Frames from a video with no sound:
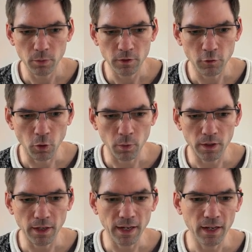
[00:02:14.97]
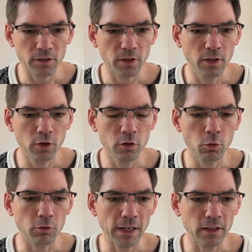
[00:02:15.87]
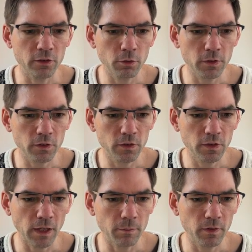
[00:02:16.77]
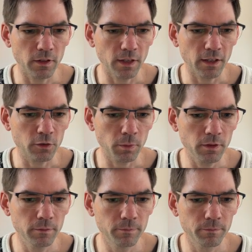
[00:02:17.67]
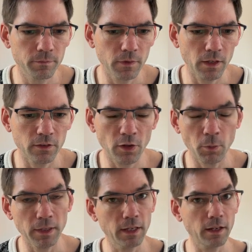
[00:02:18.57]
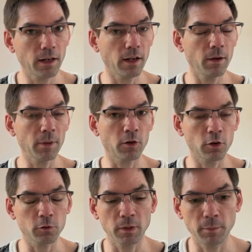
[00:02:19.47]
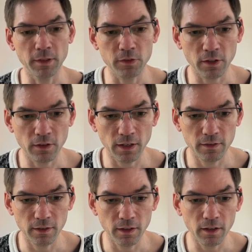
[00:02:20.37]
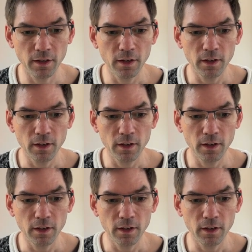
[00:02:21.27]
we've got one that has no rating, so let's skip to the next one until we come across one that meets our criteria.